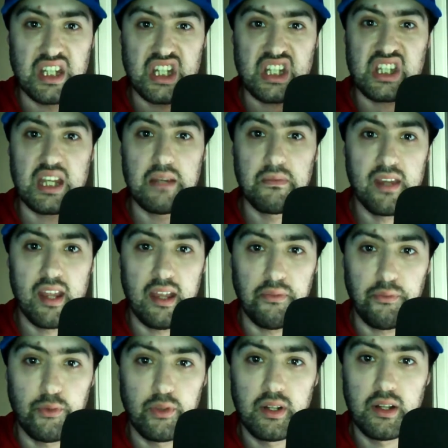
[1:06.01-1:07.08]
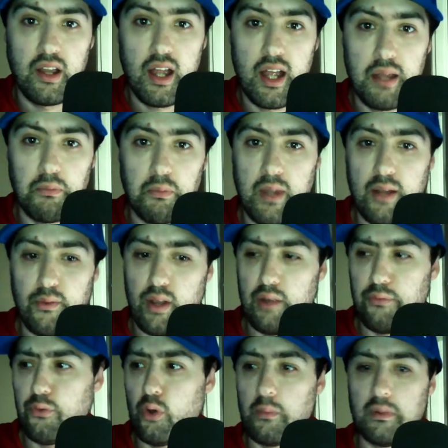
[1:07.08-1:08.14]
It just seemed that like we had
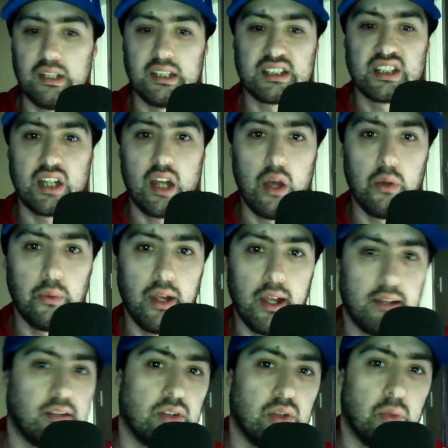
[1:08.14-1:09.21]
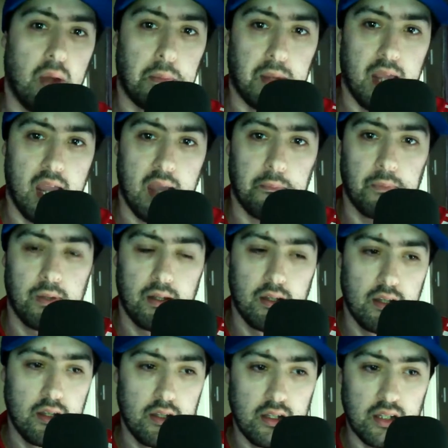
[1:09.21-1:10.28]
like 4 minutes to go and the webcam
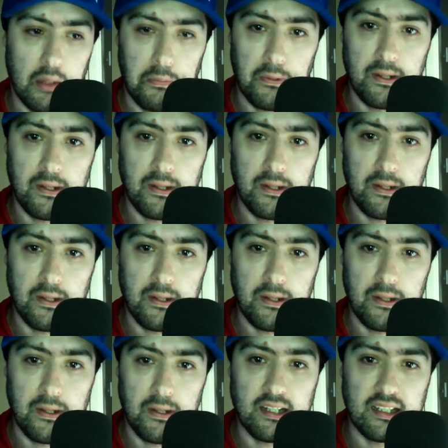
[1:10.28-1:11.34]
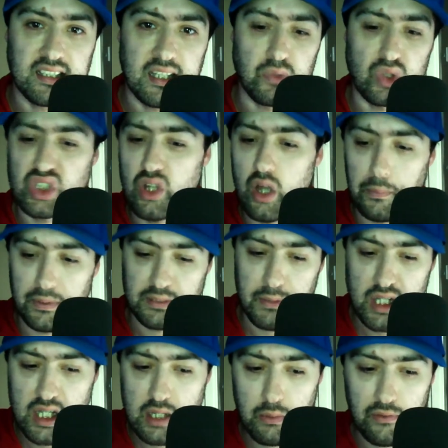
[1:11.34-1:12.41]
completely seemed to stop, especially
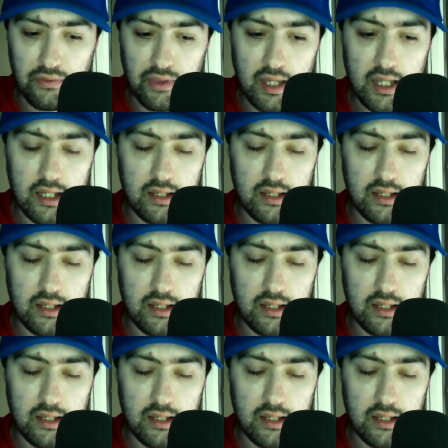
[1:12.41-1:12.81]
with the